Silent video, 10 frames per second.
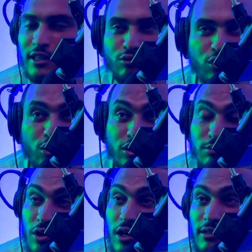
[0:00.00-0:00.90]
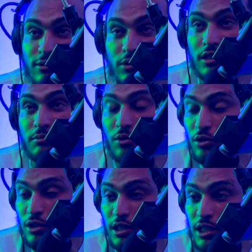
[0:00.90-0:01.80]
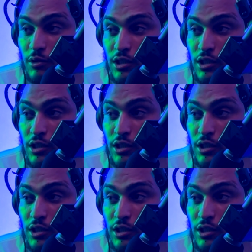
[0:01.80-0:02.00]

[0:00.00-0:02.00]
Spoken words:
to roll, bro. I swear, bro. It was